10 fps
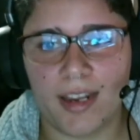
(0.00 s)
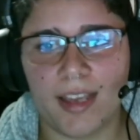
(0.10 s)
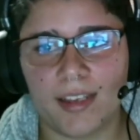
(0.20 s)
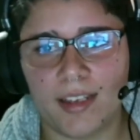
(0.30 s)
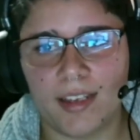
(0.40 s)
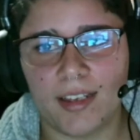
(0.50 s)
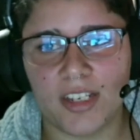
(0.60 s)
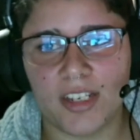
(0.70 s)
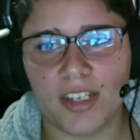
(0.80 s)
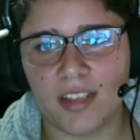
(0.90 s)
And like
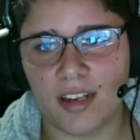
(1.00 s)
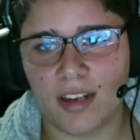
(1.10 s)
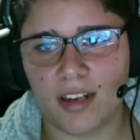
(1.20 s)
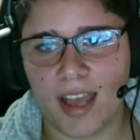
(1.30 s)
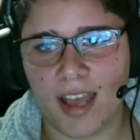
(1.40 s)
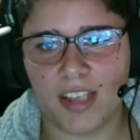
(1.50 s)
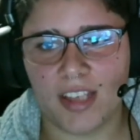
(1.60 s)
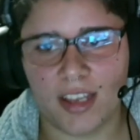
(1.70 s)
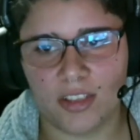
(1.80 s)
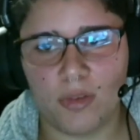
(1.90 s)
she said on
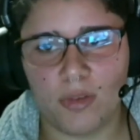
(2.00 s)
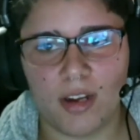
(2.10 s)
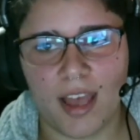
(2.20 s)
hashtags, you want to